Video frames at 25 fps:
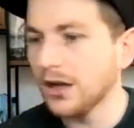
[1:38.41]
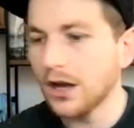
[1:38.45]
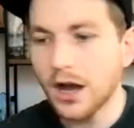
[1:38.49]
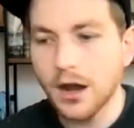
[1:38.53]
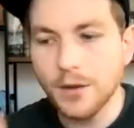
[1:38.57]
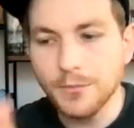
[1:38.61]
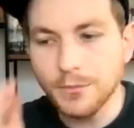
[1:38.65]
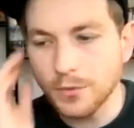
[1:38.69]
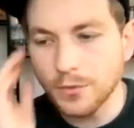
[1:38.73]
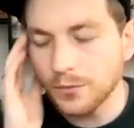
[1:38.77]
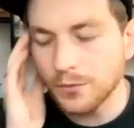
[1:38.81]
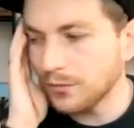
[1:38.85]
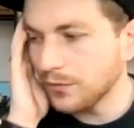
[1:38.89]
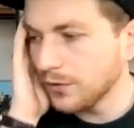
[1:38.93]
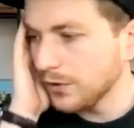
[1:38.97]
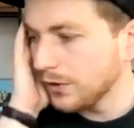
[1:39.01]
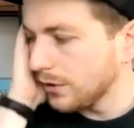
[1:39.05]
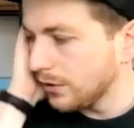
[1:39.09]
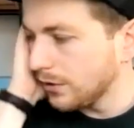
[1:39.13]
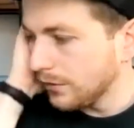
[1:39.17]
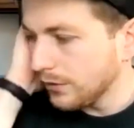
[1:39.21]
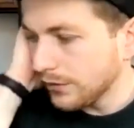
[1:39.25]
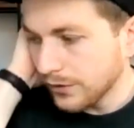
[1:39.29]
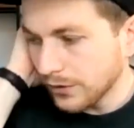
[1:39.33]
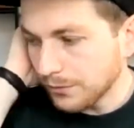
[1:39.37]
I'm a
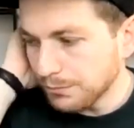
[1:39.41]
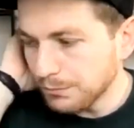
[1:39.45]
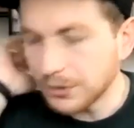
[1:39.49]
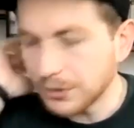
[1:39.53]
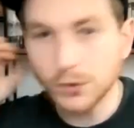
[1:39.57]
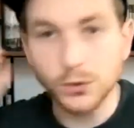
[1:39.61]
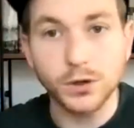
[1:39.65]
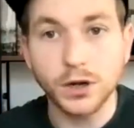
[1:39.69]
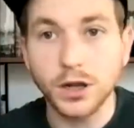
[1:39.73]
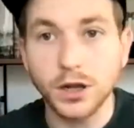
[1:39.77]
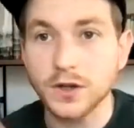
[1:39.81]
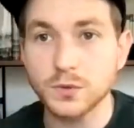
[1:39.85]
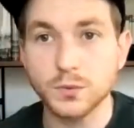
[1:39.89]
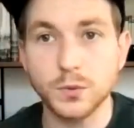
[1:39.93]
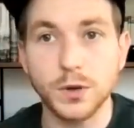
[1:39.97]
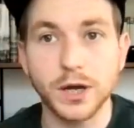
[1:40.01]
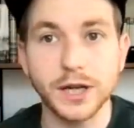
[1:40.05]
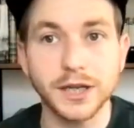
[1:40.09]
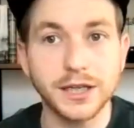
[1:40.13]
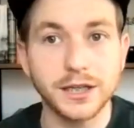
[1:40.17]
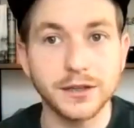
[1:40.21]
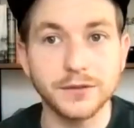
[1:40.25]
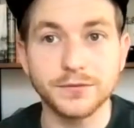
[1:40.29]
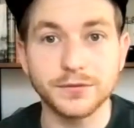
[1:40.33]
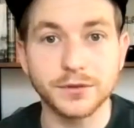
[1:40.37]
middle class
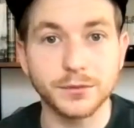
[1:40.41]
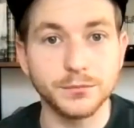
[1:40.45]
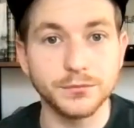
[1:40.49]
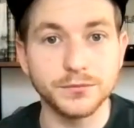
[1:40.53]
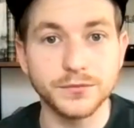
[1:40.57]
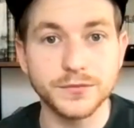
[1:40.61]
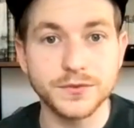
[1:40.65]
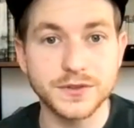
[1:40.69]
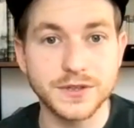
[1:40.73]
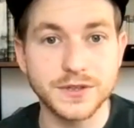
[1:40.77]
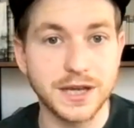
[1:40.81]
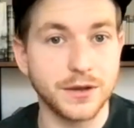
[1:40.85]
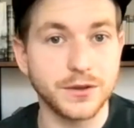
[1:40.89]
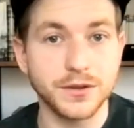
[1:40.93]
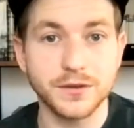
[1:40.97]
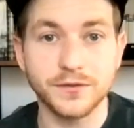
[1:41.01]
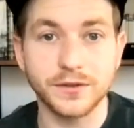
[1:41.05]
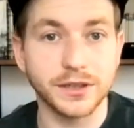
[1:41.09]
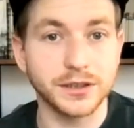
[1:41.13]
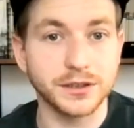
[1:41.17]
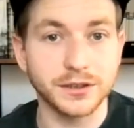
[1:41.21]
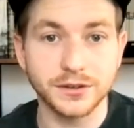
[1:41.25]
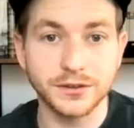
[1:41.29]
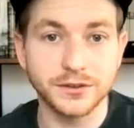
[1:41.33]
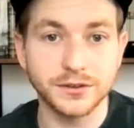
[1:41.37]
white kid from south of
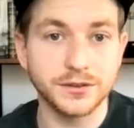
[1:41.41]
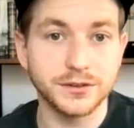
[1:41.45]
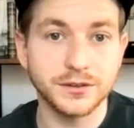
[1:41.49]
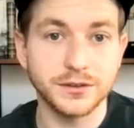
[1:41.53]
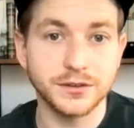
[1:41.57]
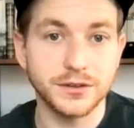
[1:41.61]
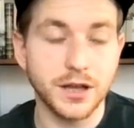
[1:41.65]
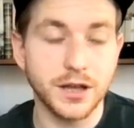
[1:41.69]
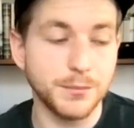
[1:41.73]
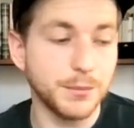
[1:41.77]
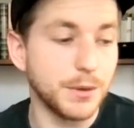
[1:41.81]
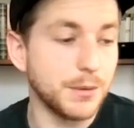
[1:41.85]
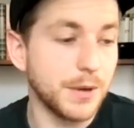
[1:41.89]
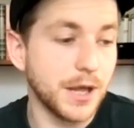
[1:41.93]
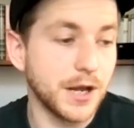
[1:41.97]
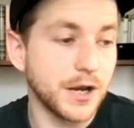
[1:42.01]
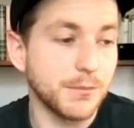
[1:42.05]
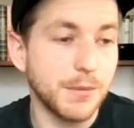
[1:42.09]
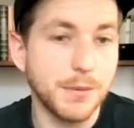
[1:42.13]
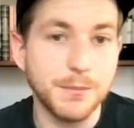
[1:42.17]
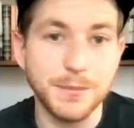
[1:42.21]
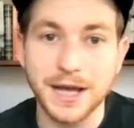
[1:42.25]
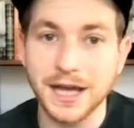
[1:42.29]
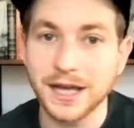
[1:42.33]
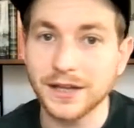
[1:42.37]
England. I'm a, and I'm
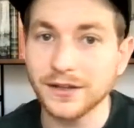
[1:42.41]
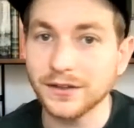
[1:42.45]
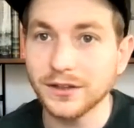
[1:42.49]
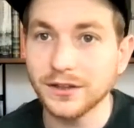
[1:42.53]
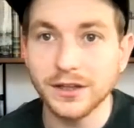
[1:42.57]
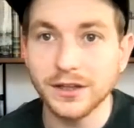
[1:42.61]
a man.